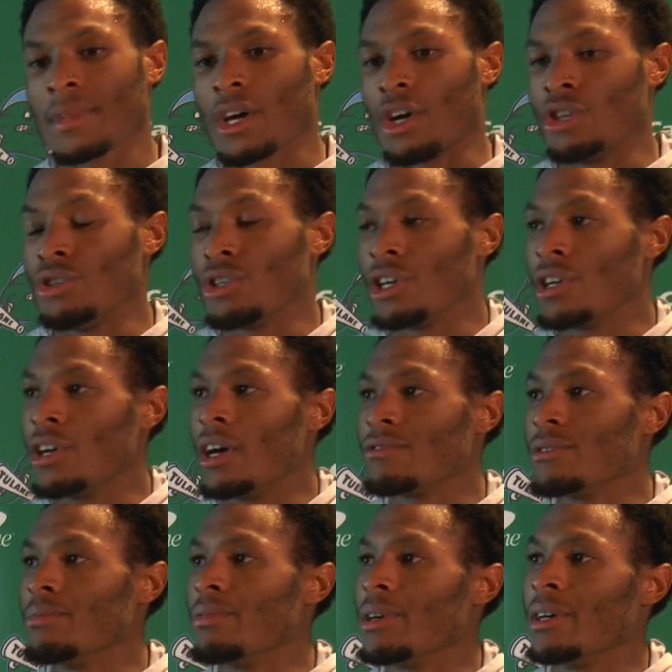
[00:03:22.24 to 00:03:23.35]
are you good enough
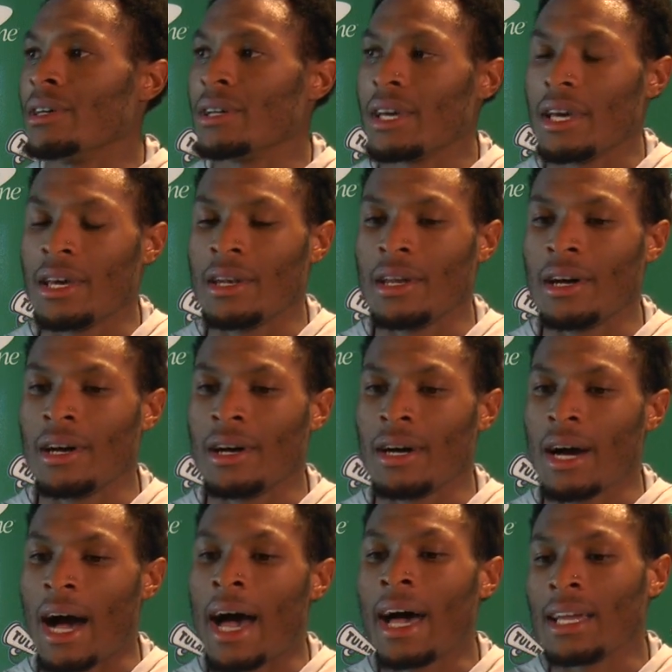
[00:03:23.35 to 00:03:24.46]
to play? And
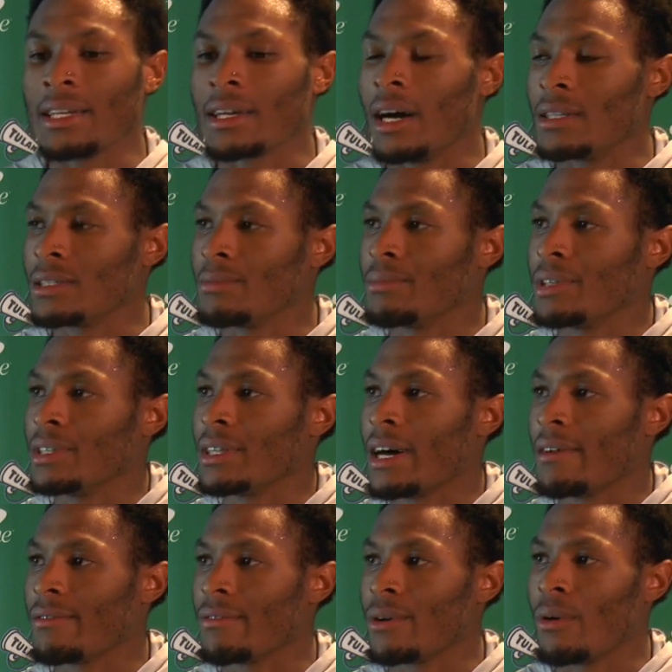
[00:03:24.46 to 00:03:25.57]
I had to contemplate
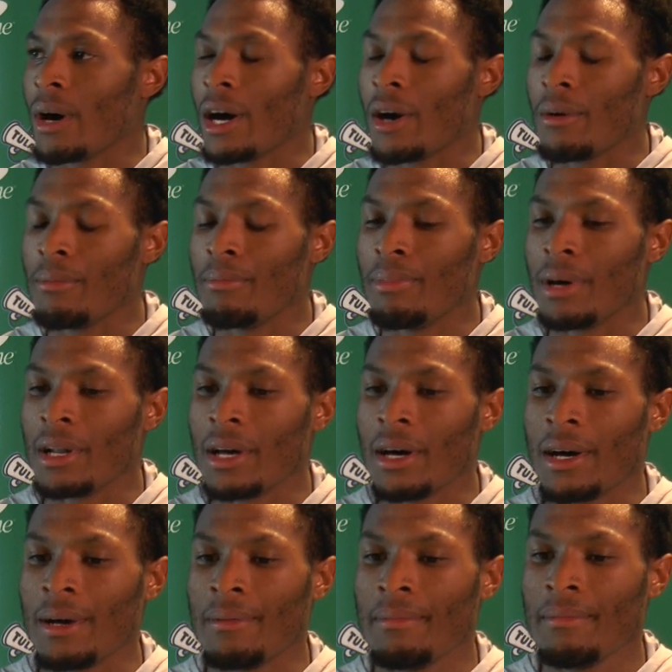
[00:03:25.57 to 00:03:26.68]
that for a while,
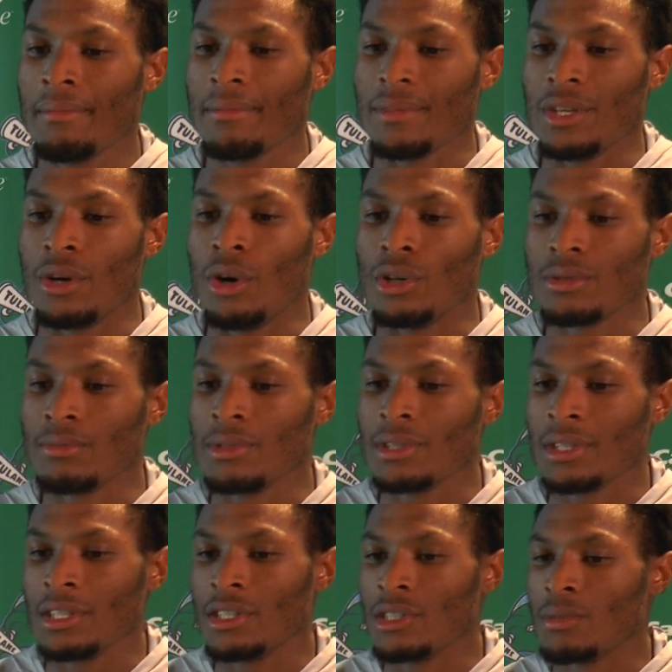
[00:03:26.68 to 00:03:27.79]
but, you know,
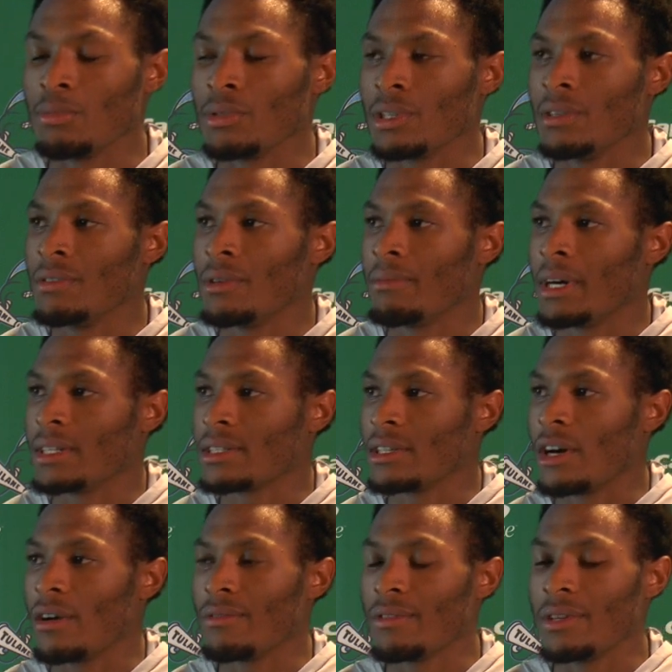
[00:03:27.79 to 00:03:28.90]
ultimately just believing in
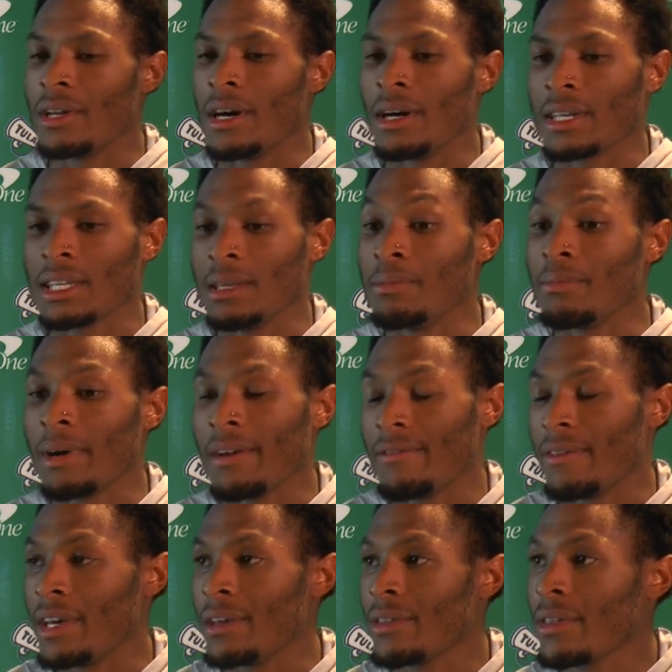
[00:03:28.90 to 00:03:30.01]
myself and keeping my
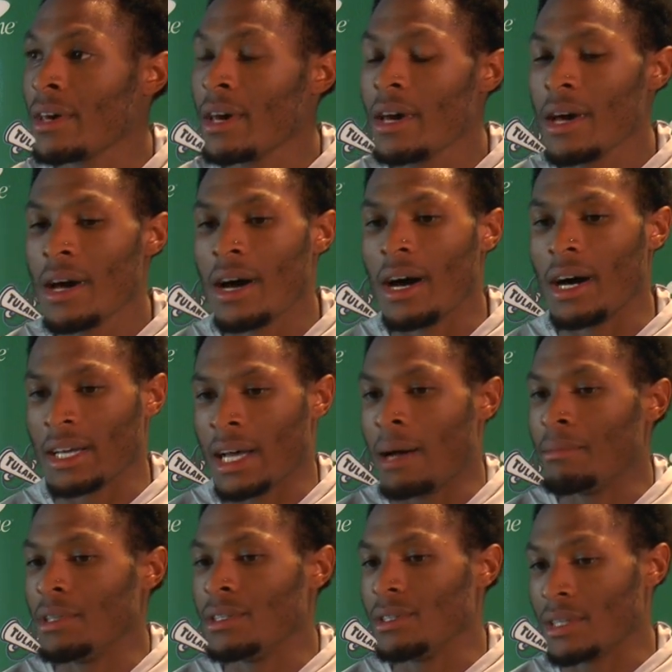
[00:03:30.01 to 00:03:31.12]
faith got
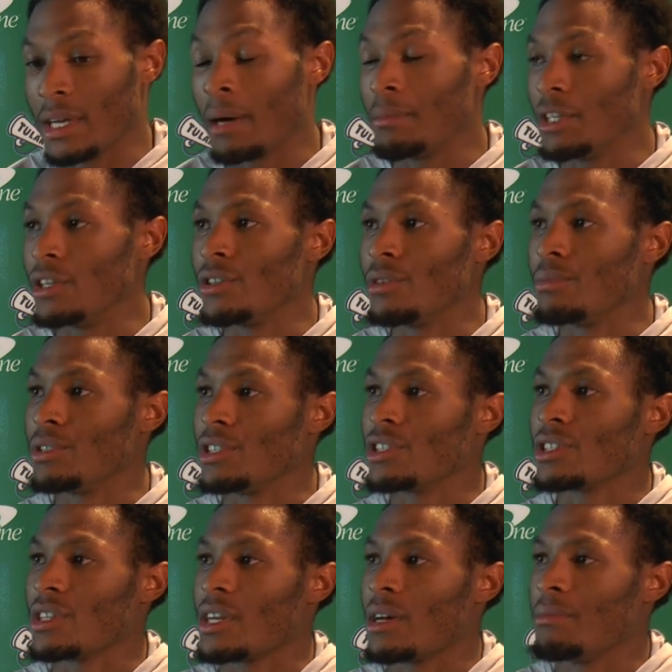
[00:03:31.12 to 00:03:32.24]
me here in the
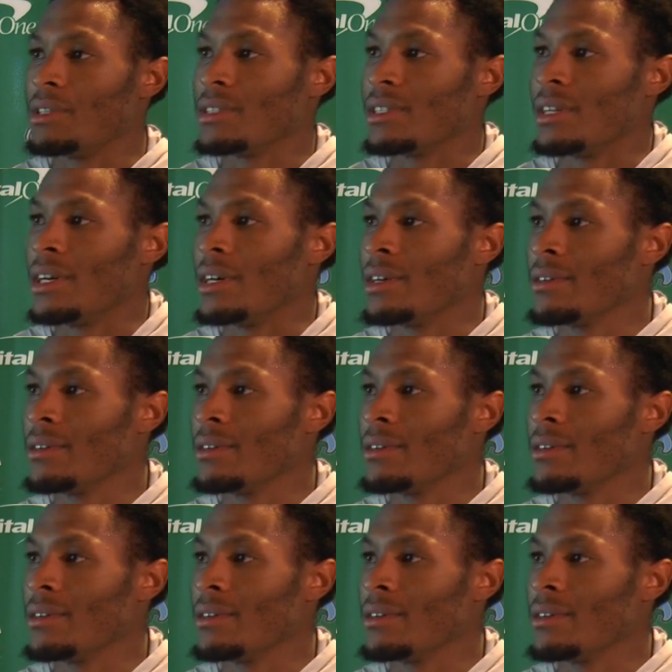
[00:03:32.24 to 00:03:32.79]
position that I'm in today.